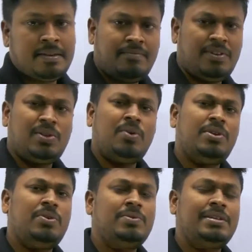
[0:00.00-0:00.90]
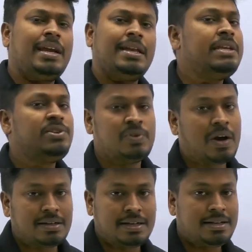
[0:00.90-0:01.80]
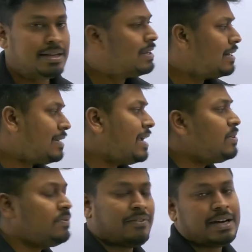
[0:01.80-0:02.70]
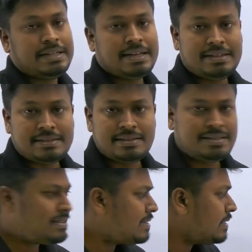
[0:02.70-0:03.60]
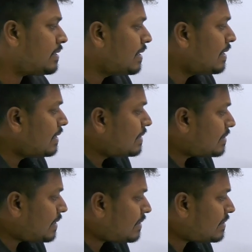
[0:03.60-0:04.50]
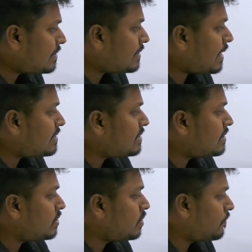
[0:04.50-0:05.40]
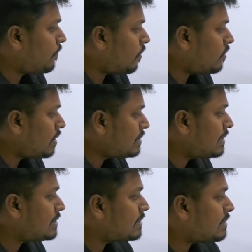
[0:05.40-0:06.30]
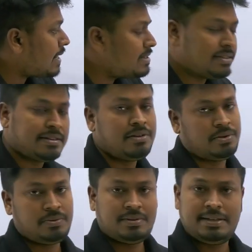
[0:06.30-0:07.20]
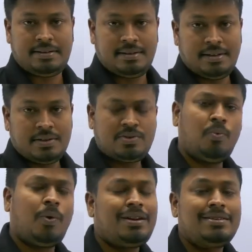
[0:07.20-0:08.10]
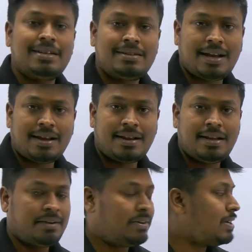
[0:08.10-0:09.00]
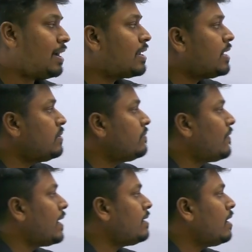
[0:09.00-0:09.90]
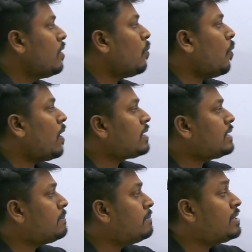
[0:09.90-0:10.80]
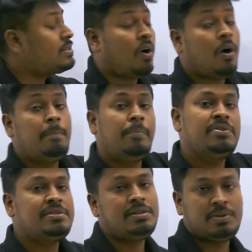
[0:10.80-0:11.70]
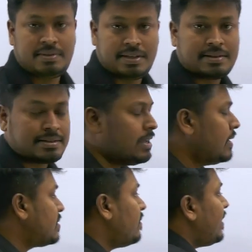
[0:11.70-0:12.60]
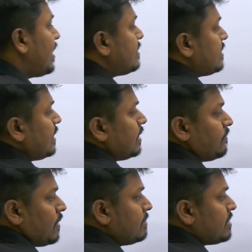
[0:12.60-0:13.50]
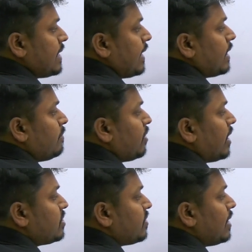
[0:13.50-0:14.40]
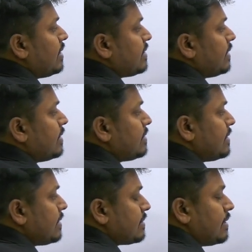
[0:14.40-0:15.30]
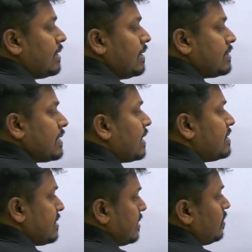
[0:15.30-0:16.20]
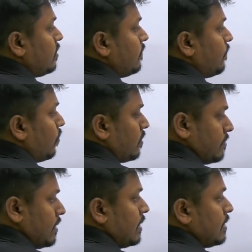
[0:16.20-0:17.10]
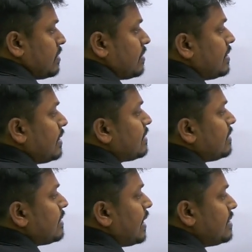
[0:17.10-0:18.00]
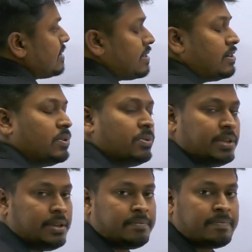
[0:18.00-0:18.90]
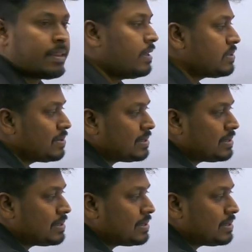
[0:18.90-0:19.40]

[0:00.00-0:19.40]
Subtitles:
Without using any shortcut, try to find the answer. Just see here, 6 is adjacent to 4, 6 is adjacent to 3. So what is our target? Our target to find what number is opposite to 6. So we can say that from this diagram, you can surely say that 6 is adjacent to 4. So 6 is adjacent to 3. So